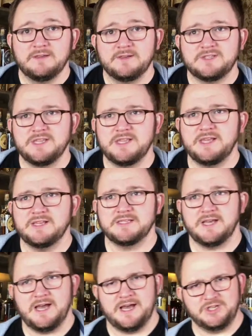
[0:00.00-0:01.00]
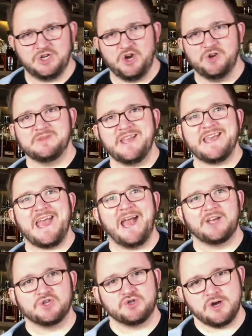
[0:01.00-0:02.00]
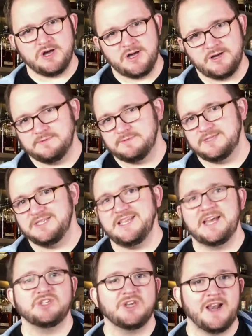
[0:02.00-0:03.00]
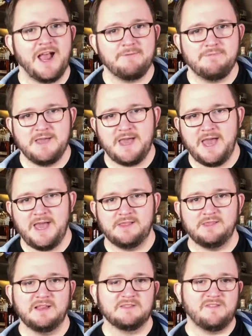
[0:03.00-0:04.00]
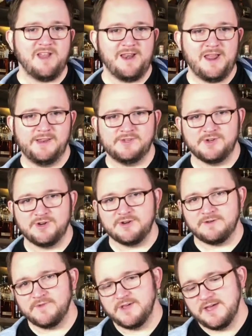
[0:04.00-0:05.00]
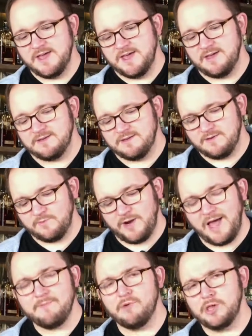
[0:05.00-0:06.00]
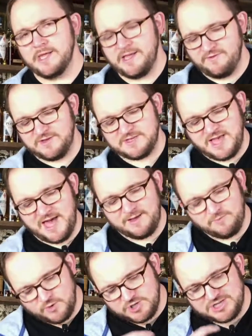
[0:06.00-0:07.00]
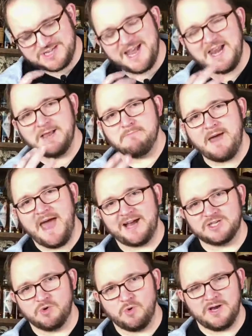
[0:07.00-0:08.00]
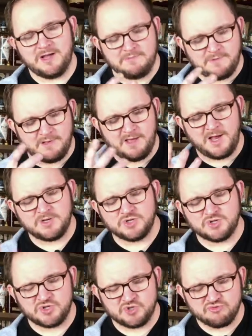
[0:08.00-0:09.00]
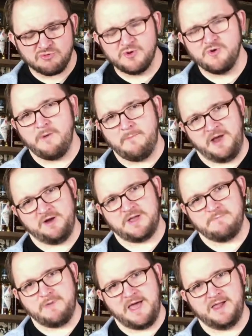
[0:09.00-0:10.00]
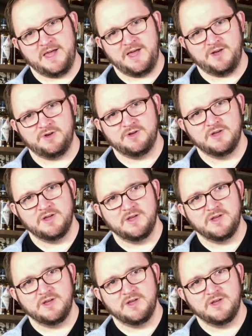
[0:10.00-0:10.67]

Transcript: You see these uh, terms like extra and session IPA and things of that nature. And, and, what I believe is that we're just getting back to what a, a true American pale ale